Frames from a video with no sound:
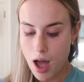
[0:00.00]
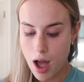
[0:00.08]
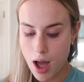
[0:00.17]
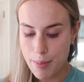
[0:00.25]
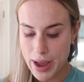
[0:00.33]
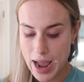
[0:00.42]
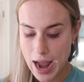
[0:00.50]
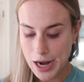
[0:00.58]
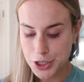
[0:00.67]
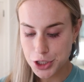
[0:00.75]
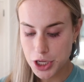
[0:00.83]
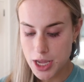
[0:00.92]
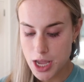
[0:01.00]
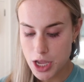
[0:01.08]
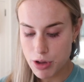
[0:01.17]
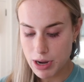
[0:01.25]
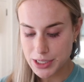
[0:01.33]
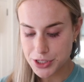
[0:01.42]
um, I
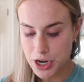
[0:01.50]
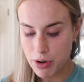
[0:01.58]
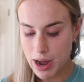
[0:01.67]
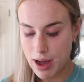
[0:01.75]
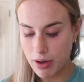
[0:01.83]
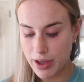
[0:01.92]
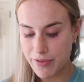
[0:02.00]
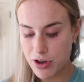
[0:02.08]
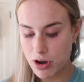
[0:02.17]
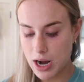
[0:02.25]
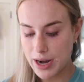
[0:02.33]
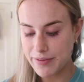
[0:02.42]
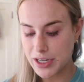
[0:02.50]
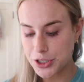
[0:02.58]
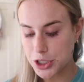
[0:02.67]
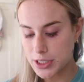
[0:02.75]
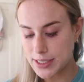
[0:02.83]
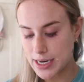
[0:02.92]
actually, you guys know how if you're kind of
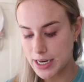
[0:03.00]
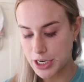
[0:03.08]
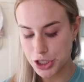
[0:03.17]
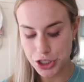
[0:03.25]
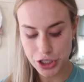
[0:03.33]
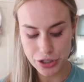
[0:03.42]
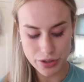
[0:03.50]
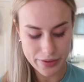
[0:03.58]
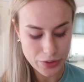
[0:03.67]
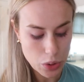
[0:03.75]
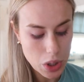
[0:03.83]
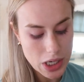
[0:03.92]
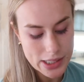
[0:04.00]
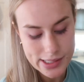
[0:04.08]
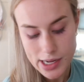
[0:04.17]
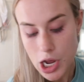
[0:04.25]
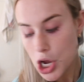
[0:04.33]
interested in a shoe, of course,